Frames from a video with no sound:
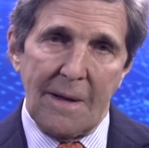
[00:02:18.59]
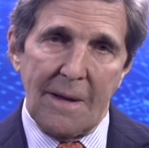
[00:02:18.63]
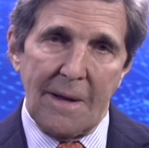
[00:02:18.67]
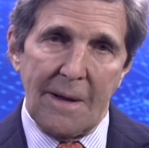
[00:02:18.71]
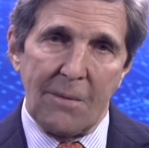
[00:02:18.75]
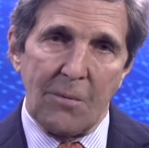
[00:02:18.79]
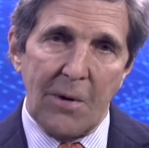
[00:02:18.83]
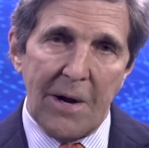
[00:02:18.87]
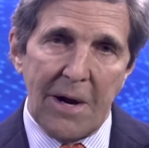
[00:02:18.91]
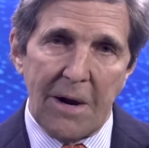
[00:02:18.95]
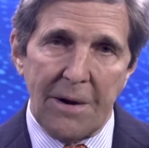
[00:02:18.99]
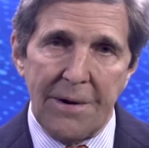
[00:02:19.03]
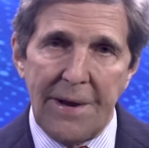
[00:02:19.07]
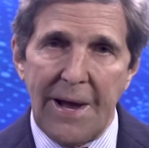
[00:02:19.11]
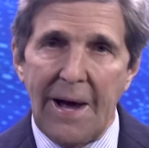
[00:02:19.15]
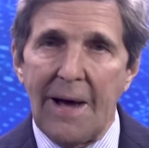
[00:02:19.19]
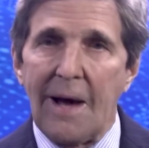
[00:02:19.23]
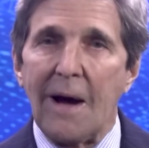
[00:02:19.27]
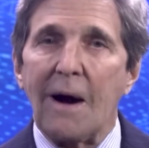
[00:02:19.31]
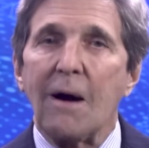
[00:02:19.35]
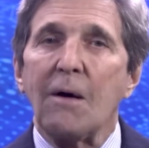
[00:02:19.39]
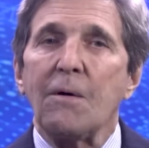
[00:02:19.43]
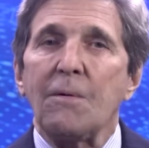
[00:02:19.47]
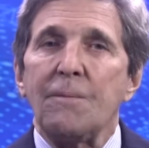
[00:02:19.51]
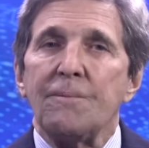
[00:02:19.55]
And we are
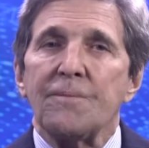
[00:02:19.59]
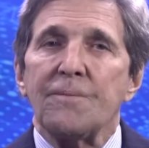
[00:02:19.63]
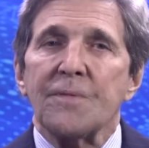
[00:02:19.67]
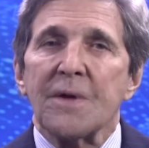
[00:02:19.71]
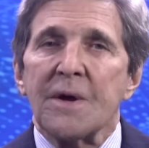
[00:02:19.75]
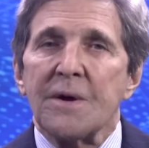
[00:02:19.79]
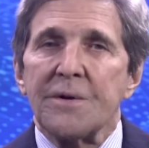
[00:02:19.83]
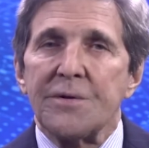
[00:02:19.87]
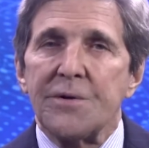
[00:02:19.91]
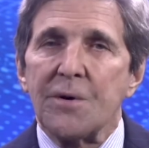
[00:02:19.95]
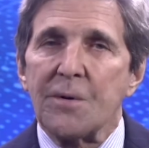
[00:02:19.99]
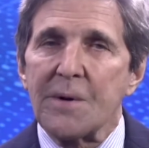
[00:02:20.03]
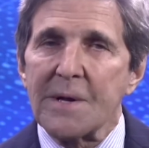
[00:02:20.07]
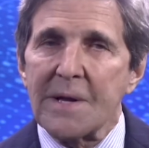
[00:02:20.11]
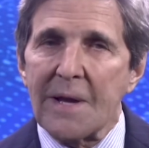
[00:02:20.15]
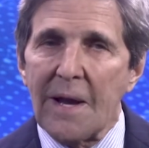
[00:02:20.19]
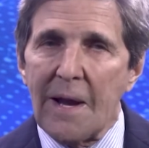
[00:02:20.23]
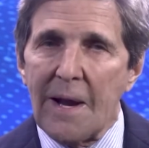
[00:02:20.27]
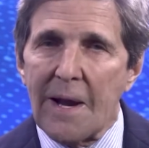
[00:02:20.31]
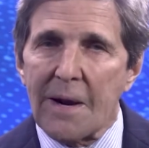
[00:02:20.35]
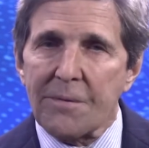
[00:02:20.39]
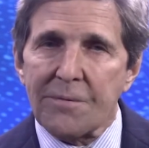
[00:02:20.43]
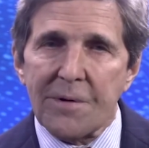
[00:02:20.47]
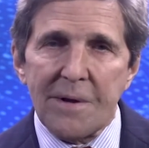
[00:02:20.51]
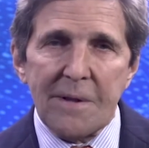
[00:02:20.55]
now doing
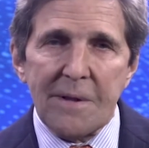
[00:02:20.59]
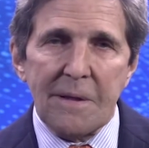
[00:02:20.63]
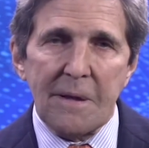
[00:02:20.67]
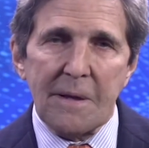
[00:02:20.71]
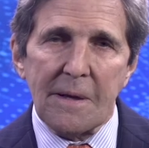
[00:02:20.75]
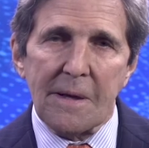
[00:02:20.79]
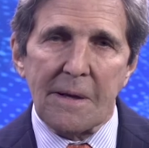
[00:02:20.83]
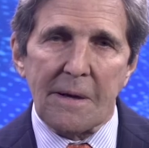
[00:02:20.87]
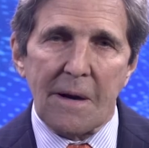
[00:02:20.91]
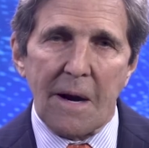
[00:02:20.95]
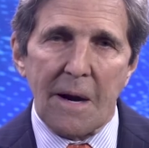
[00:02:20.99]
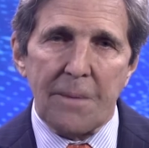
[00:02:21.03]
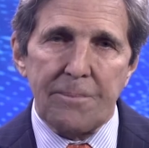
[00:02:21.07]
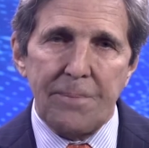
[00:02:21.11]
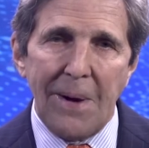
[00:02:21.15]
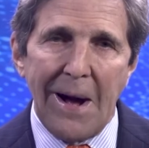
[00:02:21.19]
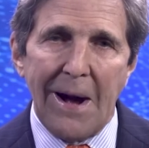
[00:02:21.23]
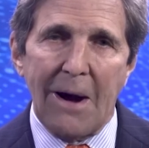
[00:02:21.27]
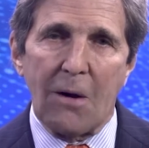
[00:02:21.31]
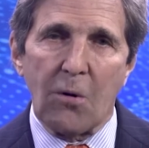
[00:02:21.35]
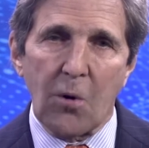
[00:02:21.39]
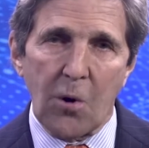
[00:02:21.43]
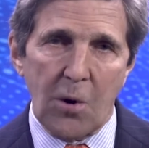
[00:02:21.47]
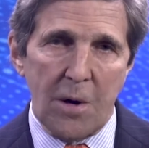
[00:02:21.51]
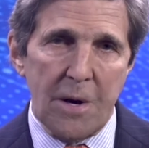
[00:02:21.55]
everything in our
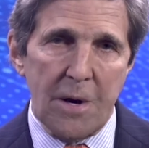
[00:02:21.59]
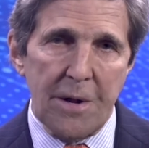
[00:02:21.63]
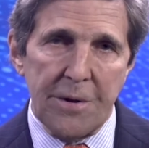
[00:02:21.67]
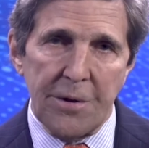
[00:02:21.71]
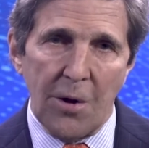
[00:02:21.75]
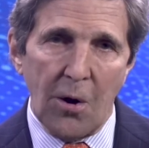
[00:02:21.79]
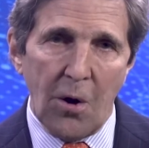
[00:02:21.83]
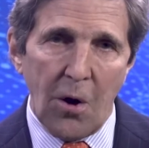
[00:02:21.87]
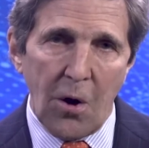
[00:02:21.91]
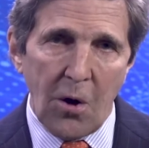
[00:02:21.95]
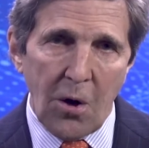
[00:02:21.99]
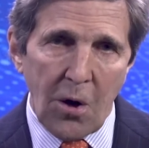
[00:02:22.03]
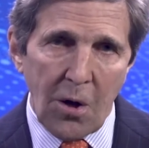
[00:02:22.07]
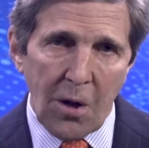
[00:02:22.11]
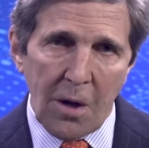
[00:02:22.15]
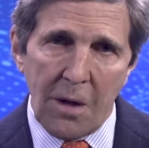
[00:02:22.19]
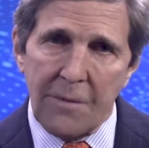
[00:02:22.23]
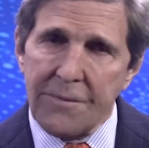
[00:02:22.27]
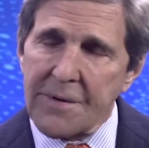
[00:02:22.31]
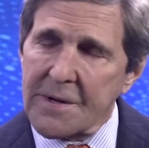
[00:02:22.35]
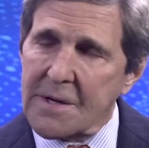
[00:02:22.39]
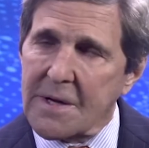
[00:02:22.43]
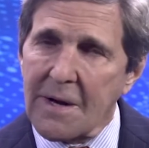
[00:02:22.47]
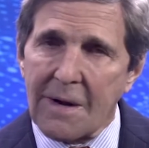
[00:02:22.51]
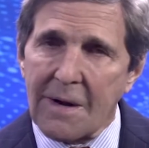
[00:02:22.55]
power and all
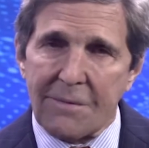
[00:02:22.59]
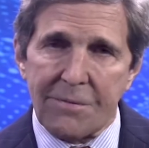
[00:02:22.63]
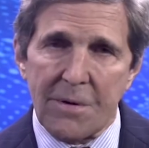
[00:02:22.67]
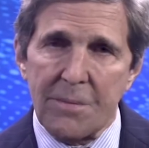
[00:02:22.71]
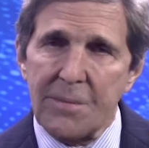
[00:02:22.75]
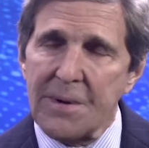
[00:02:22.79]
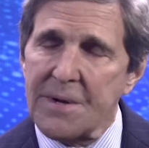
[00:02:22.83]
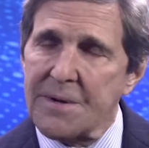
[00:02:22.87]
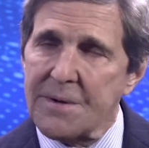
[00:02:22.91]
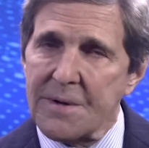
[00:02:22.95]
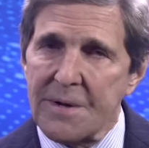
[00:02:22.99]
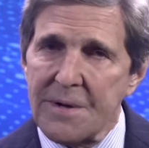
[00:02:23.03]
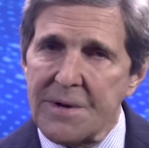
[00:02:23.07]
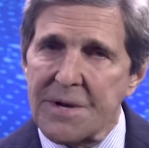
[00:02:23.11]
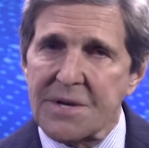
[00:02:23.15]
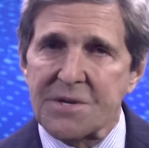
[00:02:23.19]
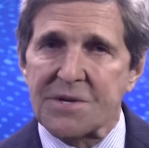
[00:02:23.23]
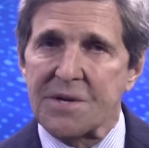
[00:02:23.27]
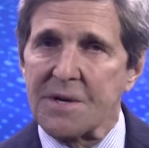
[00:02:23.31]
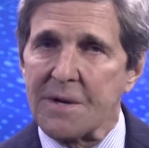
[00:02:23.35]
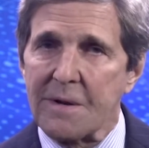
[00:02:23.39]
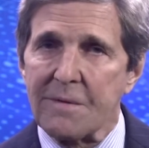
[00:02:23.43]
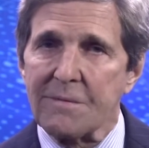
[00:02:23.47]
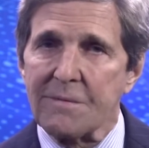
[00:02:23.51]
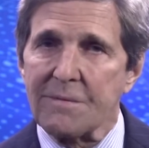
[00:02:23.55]
of a government
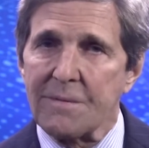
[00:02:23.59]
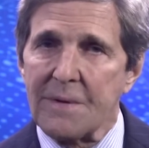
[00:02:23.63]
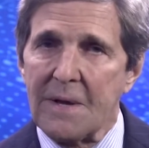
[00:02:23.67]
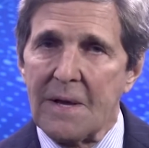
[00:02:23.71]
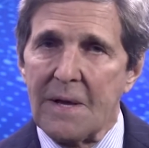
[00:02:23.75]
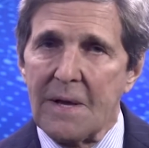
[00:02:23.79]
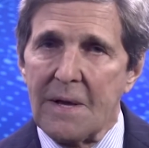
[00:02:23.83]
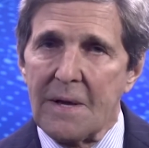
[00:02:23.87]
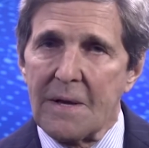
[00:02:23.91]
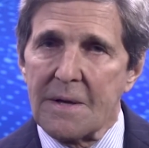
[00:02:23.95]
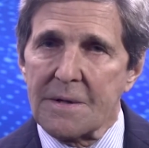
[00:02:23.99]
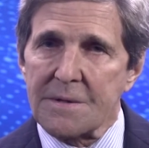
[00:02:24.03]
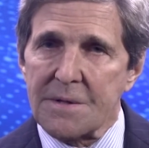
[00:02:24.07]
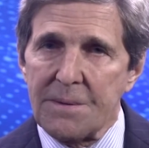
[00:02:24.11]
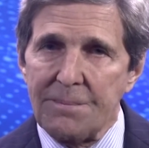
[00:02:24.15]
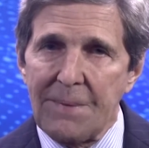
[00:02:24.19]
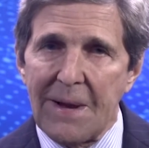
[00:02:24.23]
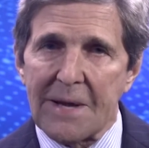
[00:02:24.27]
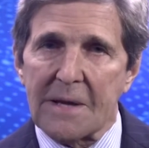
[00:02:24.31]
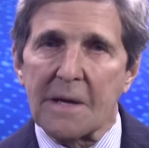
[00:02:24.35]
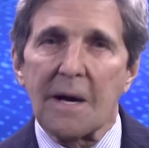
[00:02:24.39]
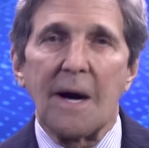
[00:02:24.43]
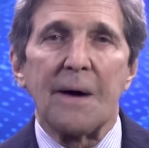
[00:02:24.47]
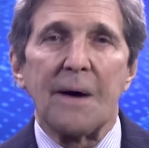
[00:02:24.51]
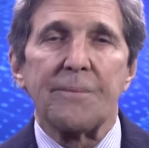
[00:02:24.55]
initiative to
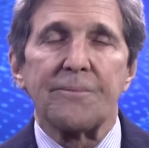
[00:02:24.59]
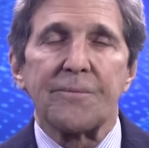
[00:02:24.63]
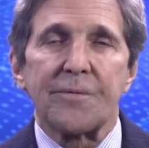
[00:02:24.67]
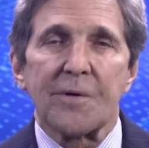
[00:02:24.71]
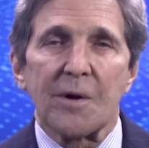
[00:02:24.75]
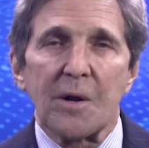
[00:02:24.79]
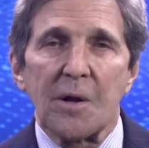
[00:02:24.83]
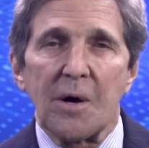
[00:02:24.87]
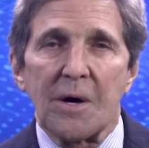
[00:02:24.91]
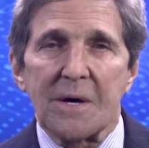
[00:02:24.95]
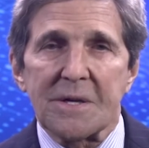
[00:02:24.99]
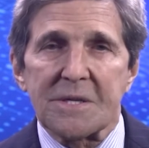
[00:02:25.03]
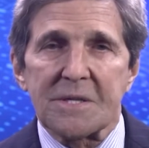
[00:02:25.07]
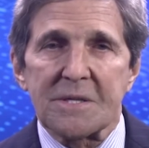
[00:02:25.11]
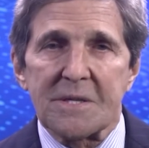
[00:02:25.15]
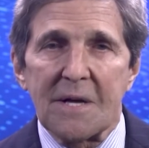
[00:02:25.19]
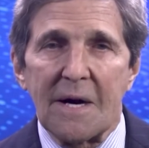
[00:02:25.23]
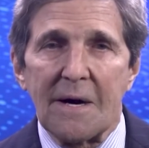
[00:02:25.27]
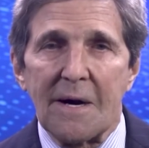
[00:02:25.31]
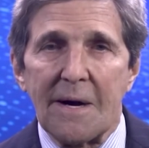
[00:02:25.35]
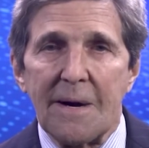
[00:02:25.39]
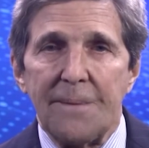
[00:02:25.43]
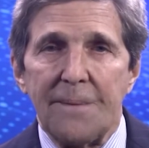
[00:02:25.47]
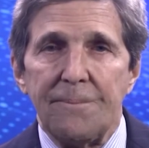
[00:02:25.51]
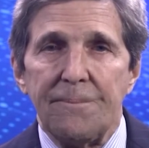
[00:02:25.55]
make up for lost
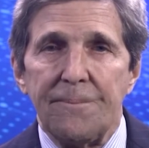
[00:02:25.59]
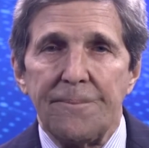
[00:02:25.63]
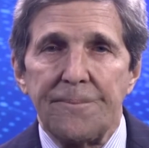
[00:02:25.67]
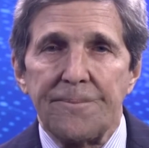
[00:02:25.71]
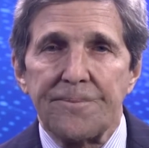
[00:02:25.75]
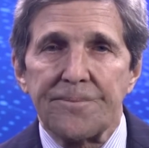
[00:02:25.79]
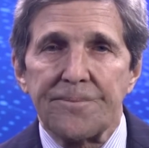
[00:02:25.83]
time.